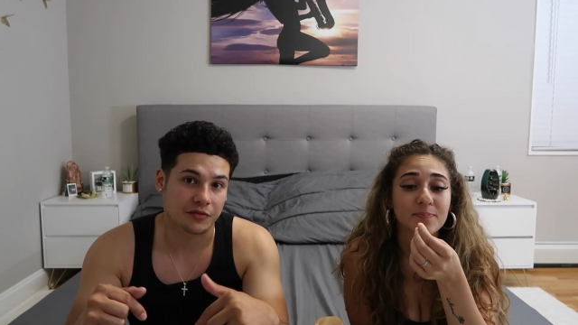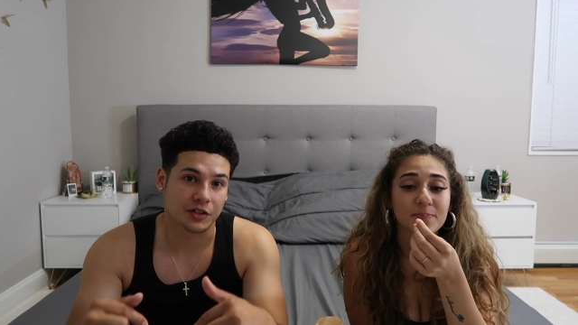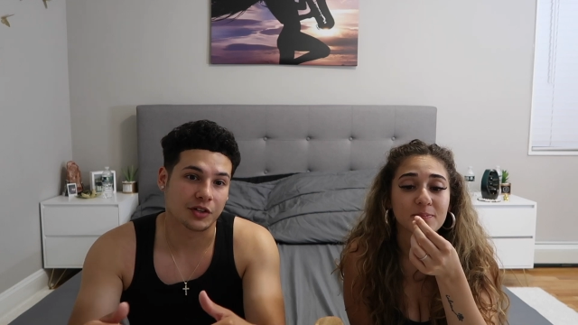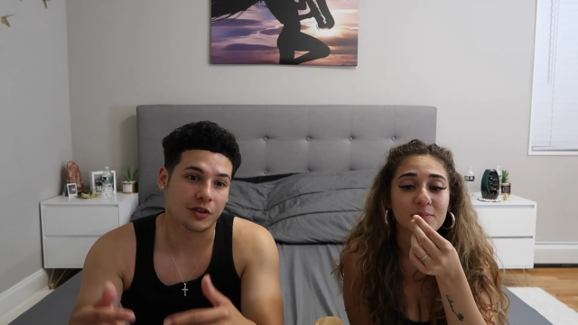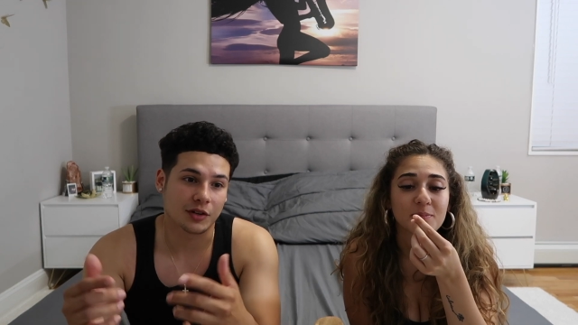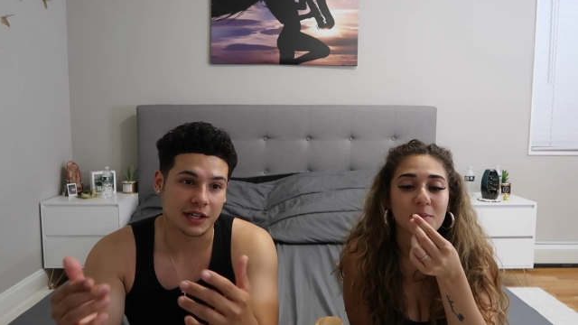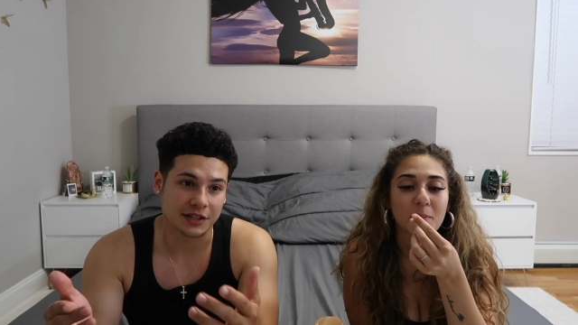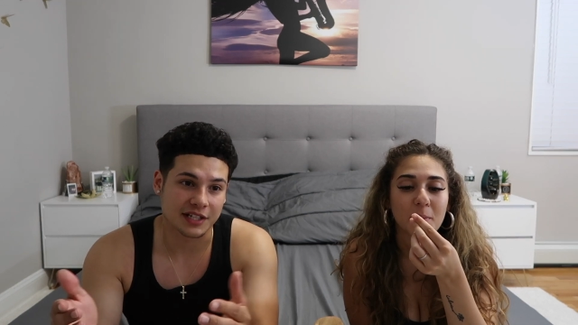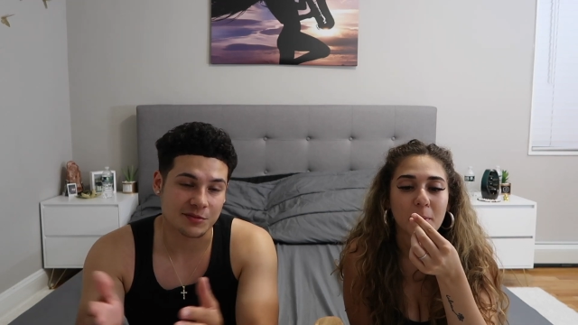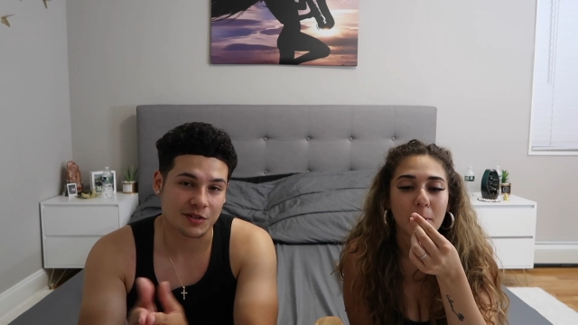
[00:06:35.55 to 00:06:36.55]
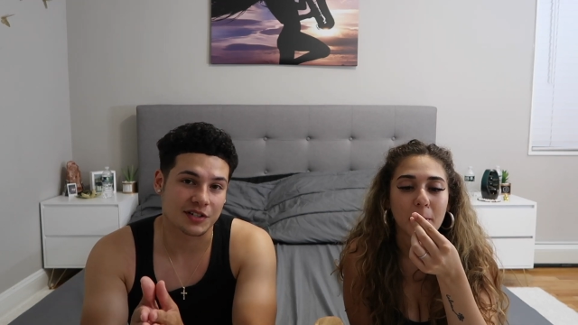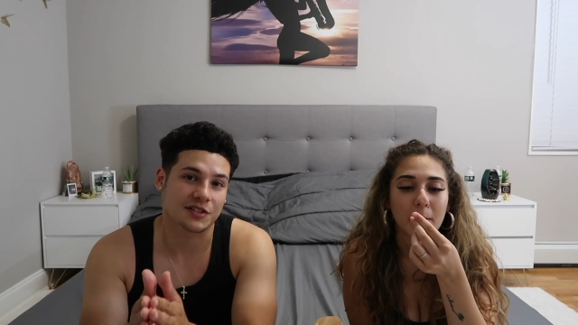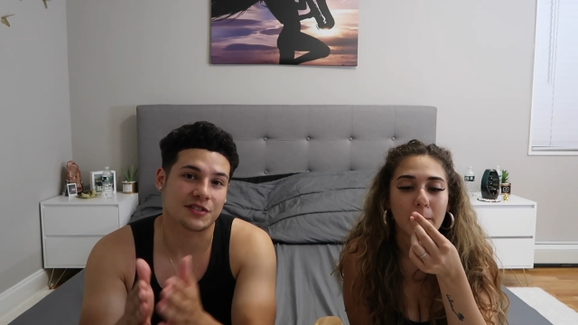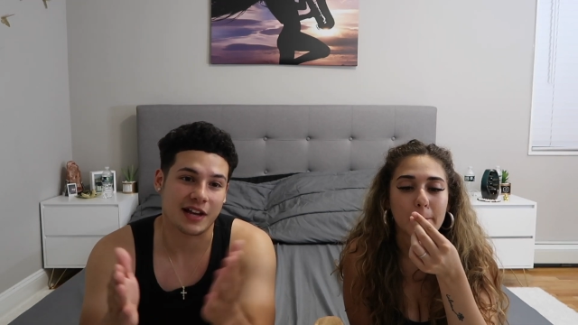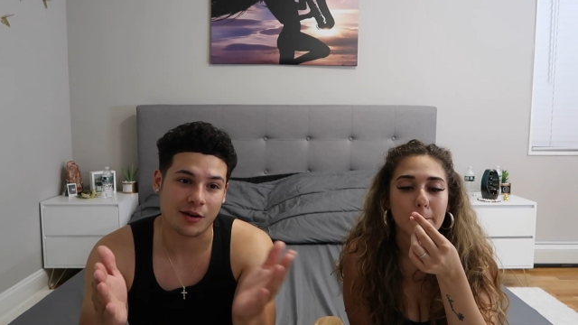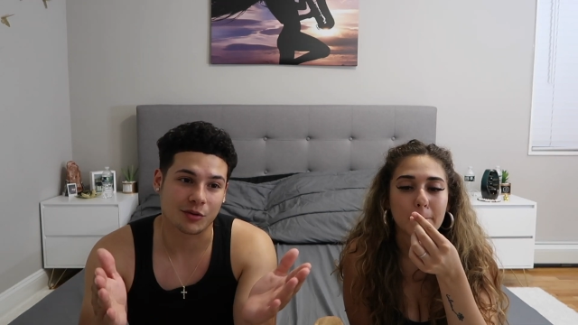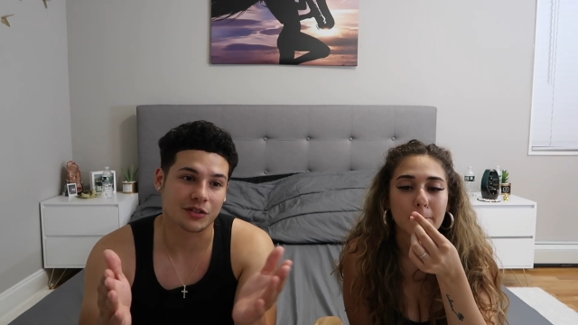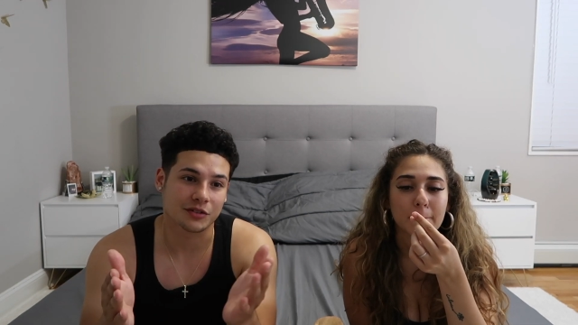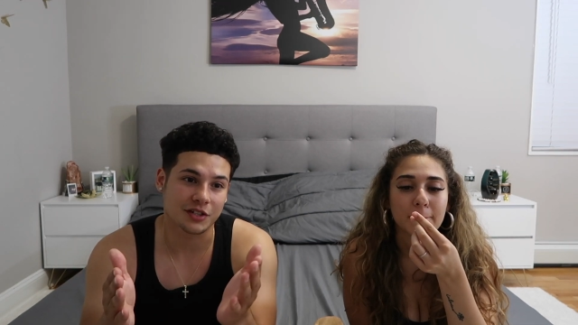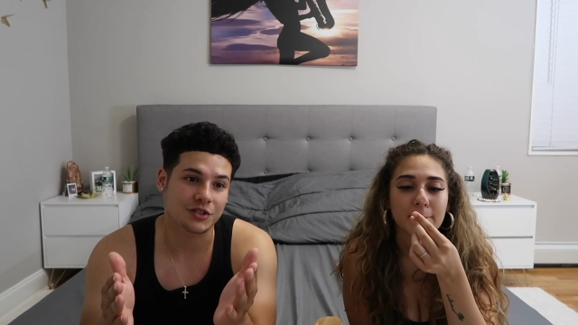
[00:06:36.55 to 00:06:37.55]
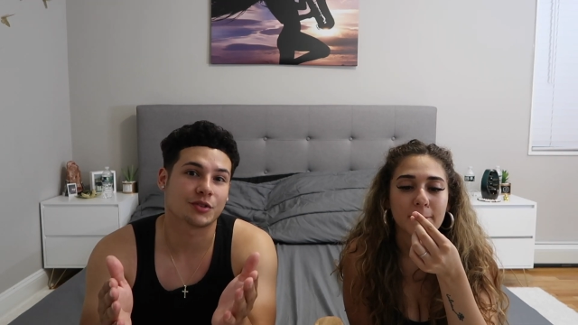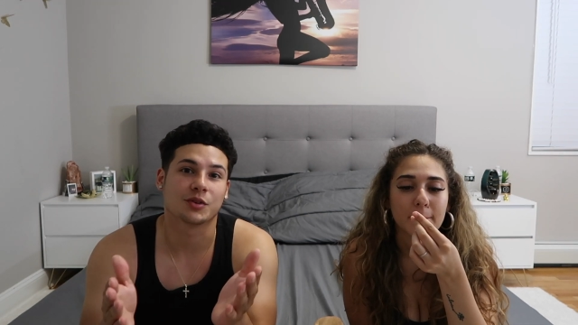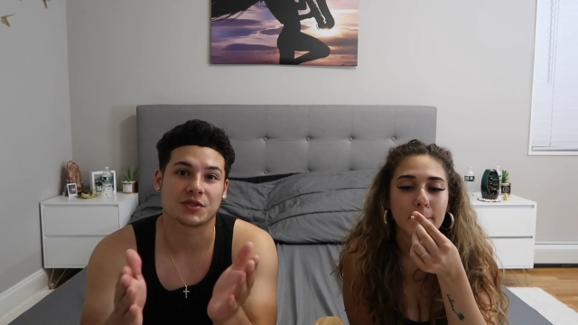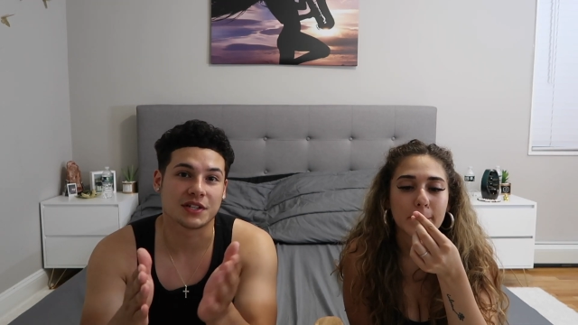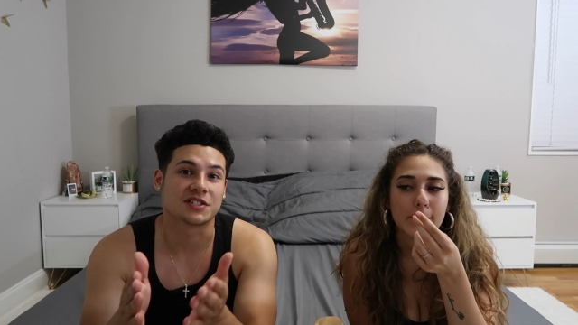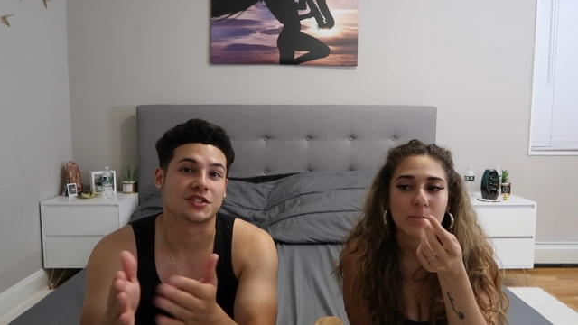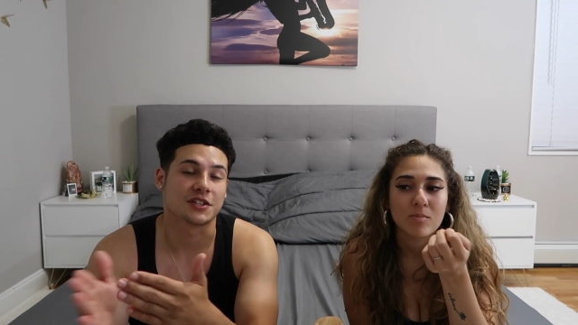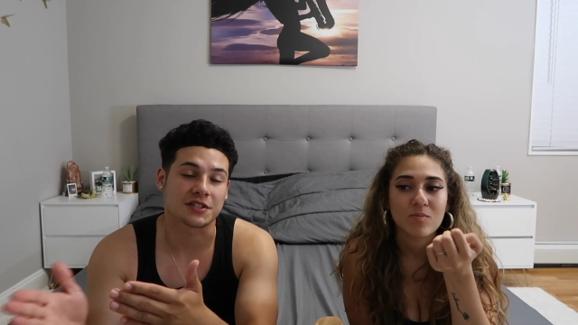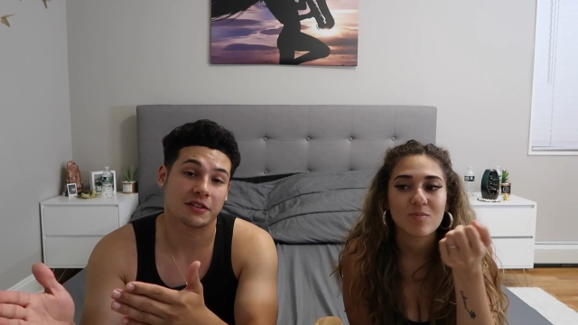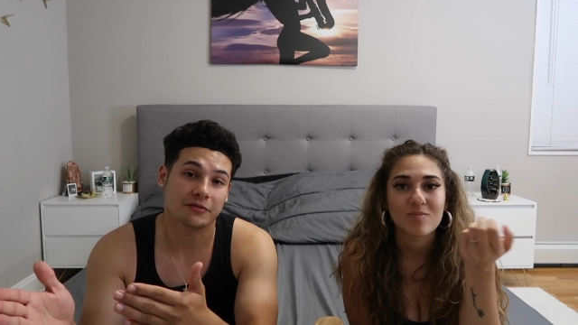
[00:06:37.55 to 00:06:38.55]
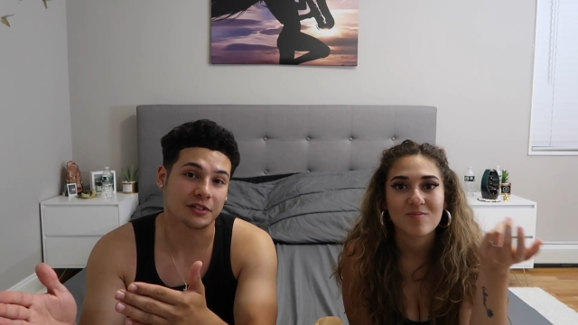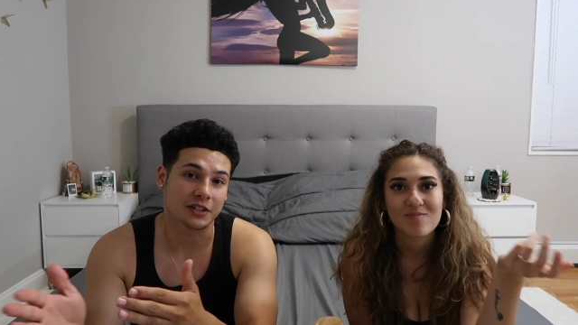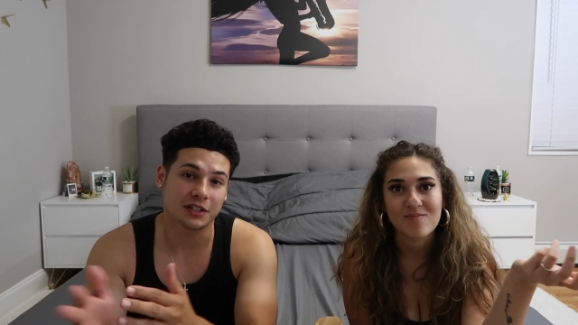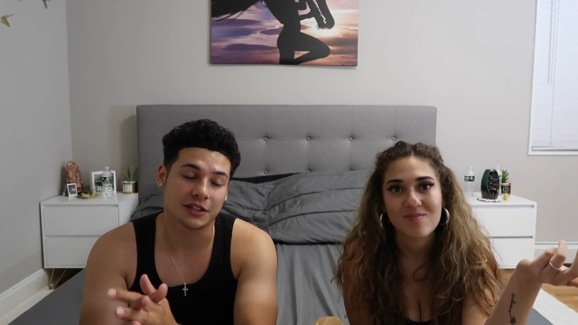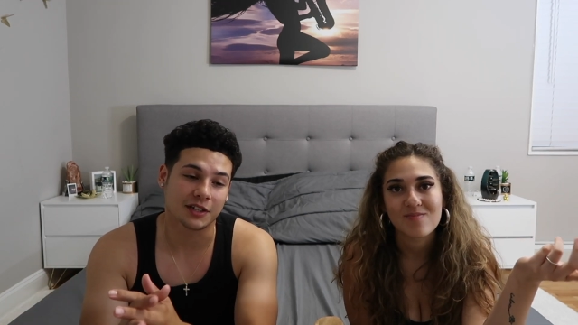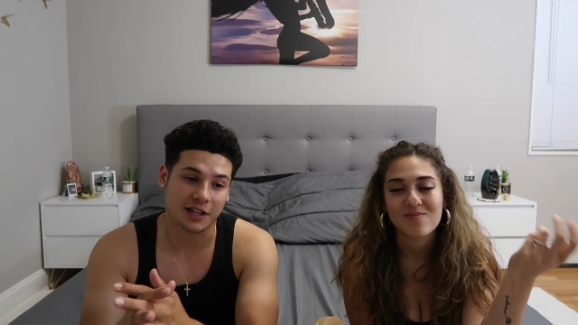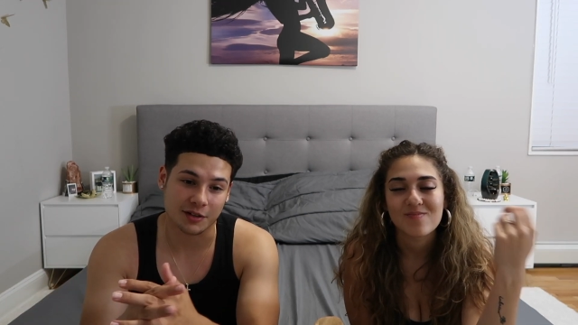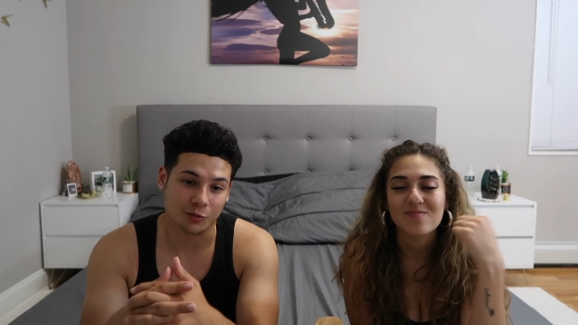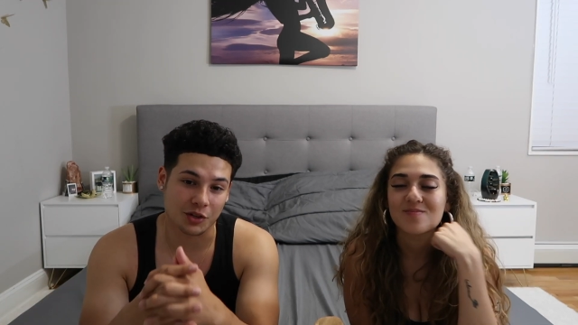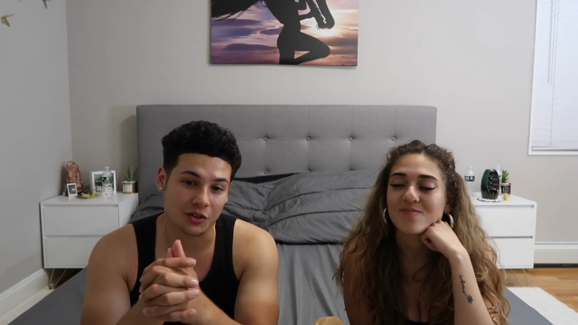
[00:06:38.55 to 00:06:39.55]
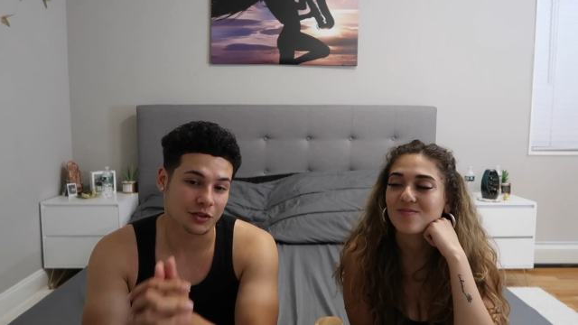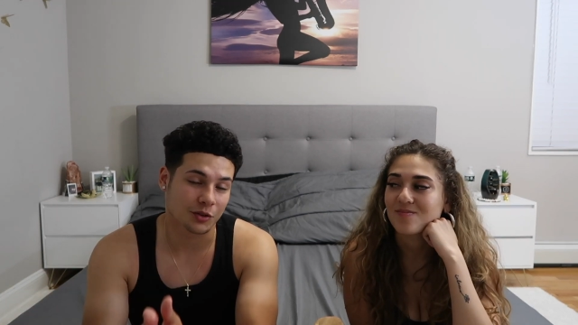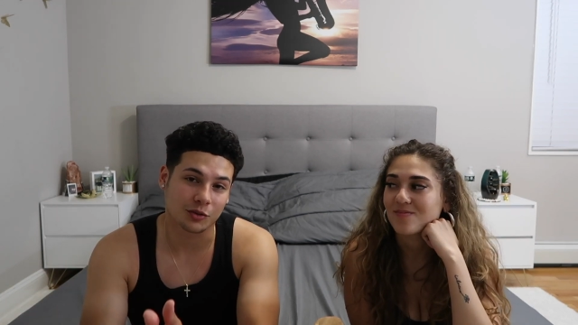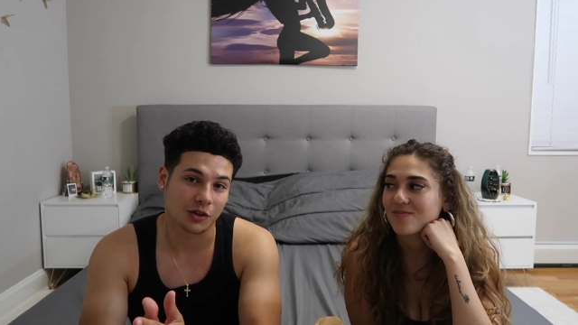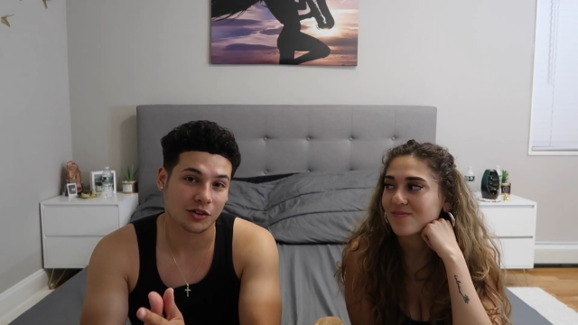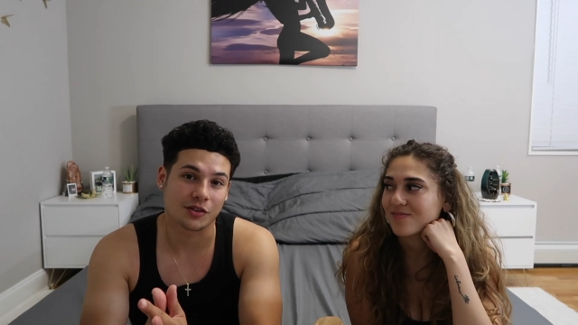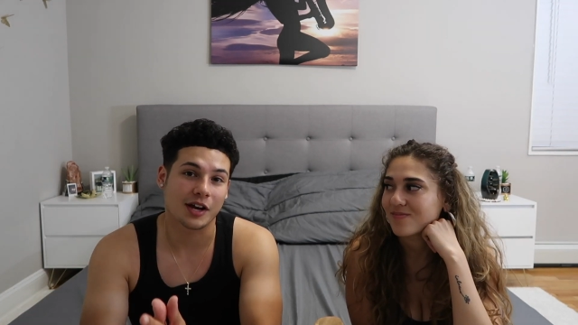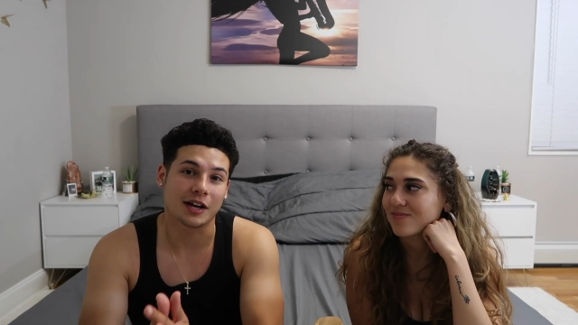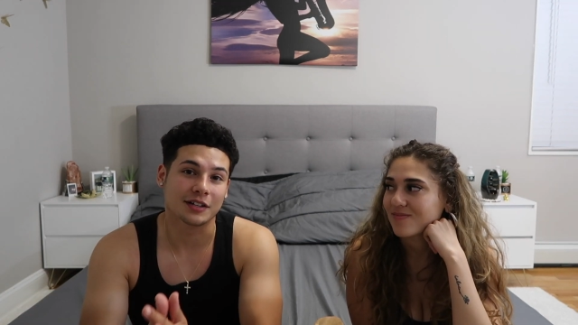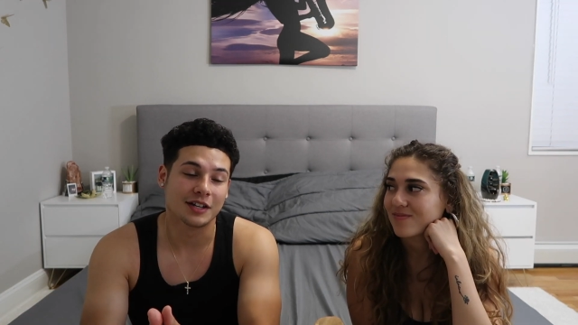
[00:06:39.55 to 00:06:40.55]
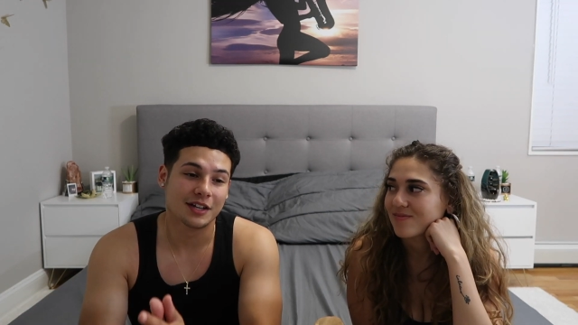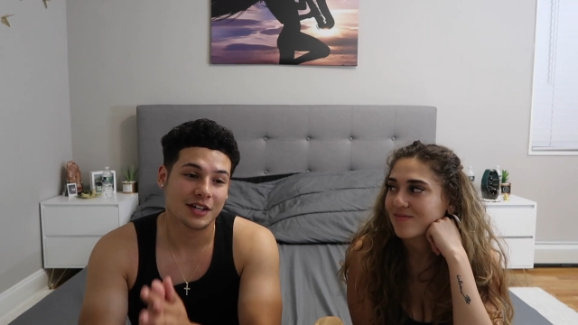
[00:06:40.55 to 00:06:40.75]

Speaker 1: video, and that's because our intro says just Infinite in it, and we're no longer that.